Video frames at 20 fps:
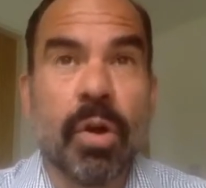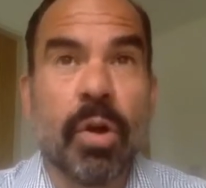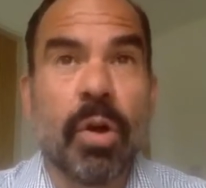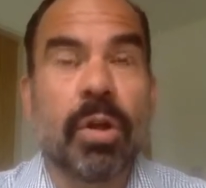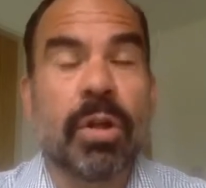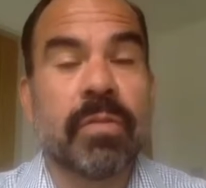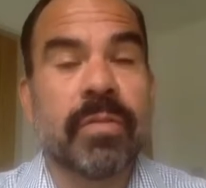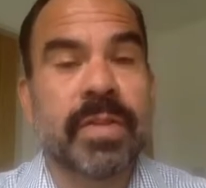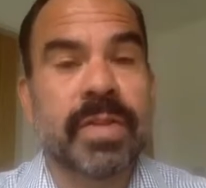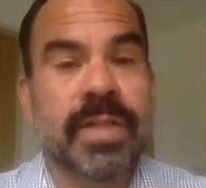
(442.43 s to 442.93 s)

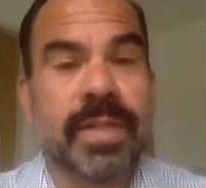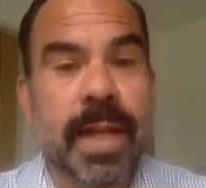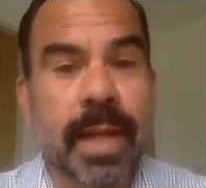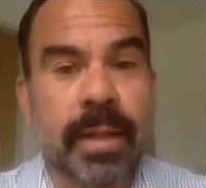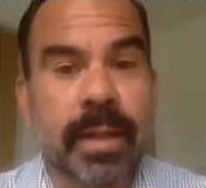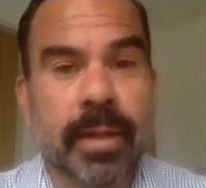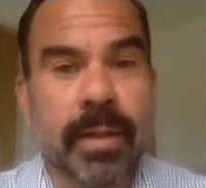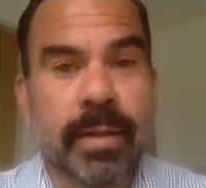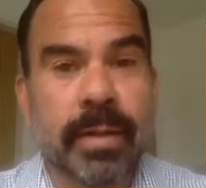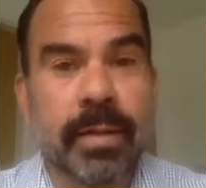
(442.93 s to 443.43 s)
All of a
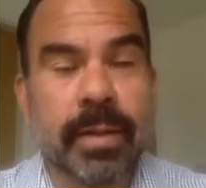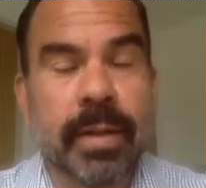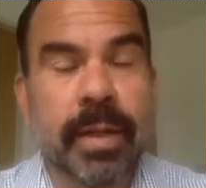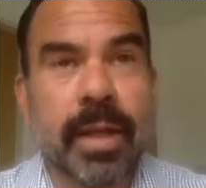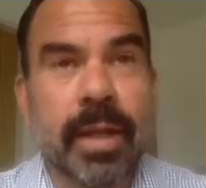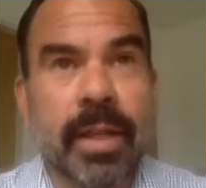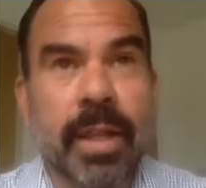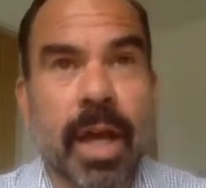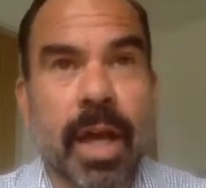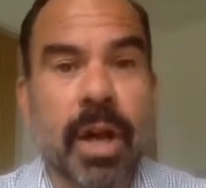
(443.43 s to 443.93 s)
sudden,
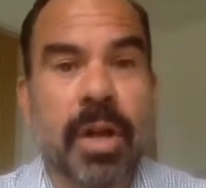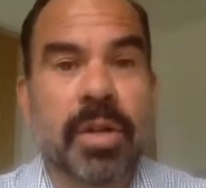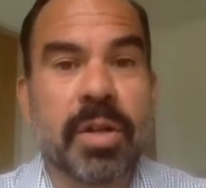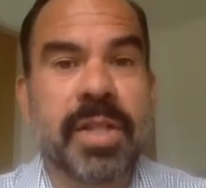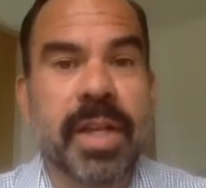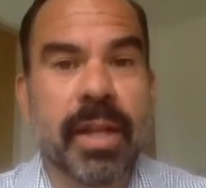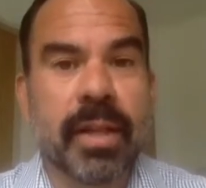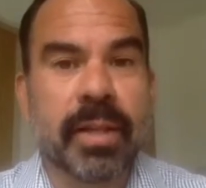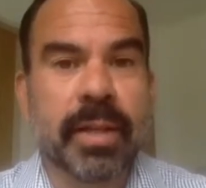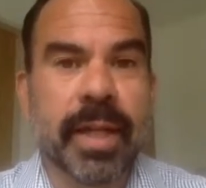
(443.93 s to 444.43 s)
the
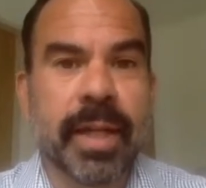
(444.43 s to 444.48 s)
hotel